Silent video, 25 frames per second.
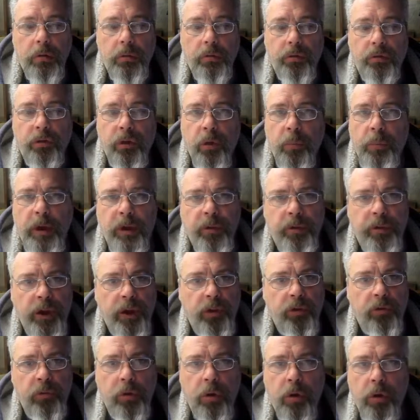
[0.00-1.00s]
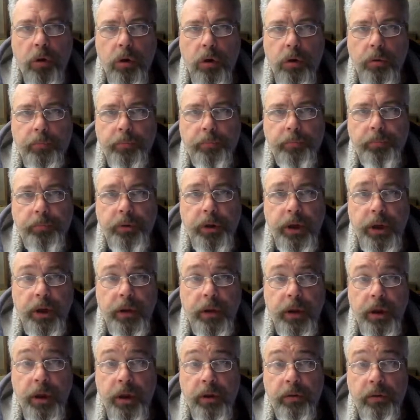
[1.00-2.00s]
So many things wrong,
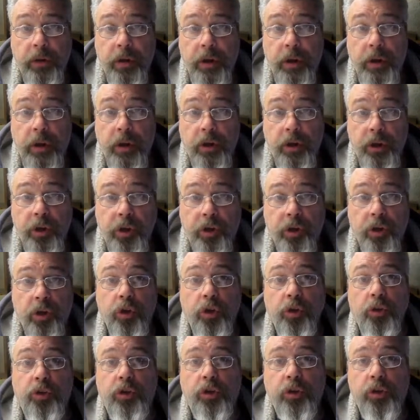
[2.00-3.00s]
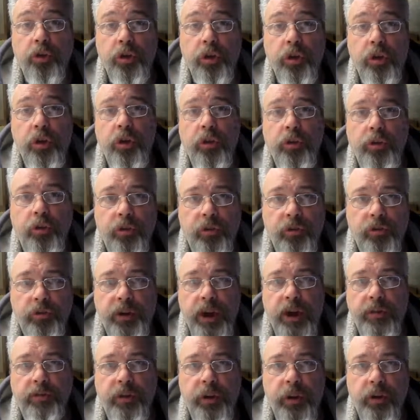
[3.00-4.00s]
and a huge
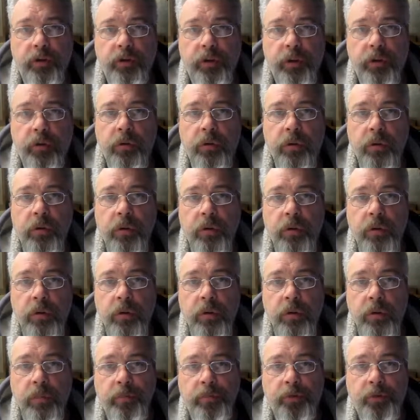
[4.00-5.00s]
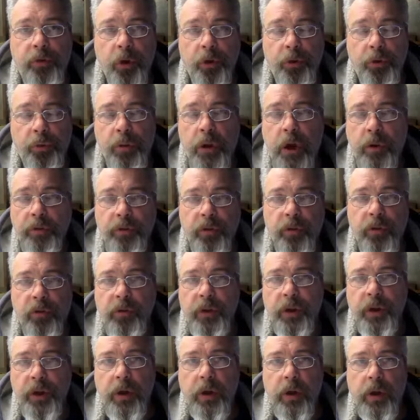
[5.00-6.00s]
safety issue. So throughout this
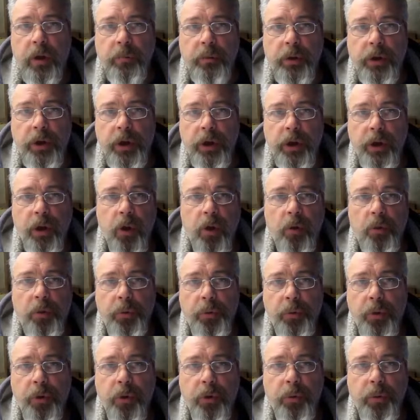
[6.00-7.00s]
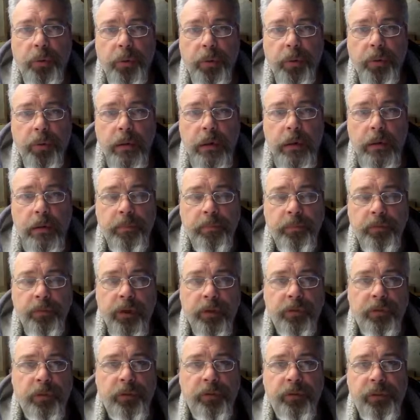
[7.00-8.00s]
video, I'm going to go through
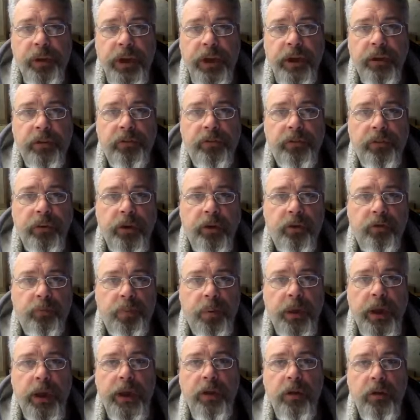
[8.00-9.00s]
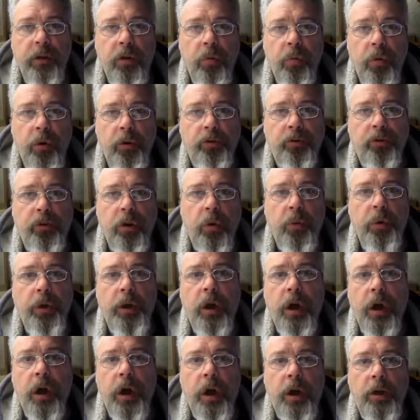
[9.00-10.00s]
different things to explain to you what's
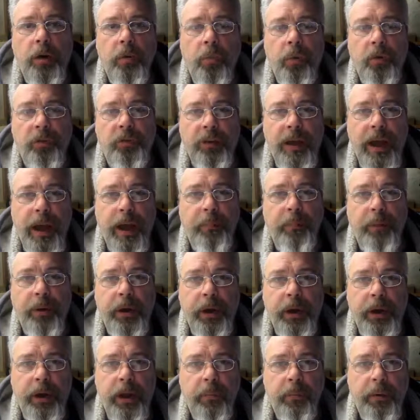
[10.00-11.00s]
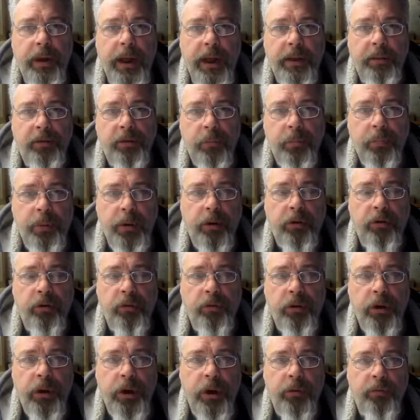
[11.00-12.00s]
going on and what's happening, and I'm going to add some
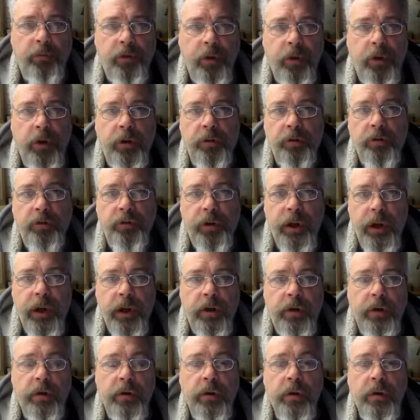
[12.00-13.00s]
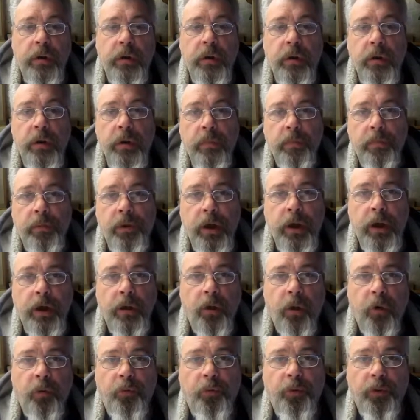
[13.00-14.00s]
pictures in there for you to understand,
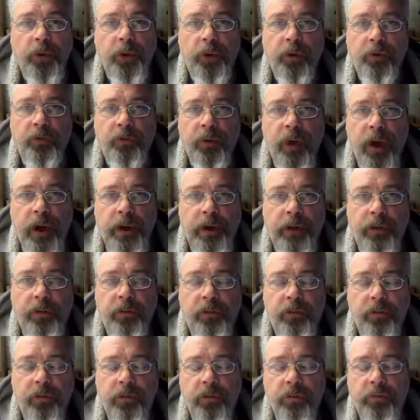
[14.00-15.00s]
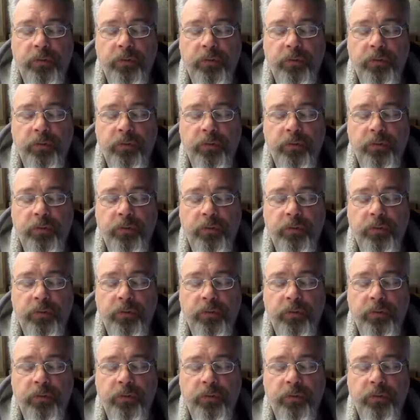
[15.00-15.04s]
and hopefully you find this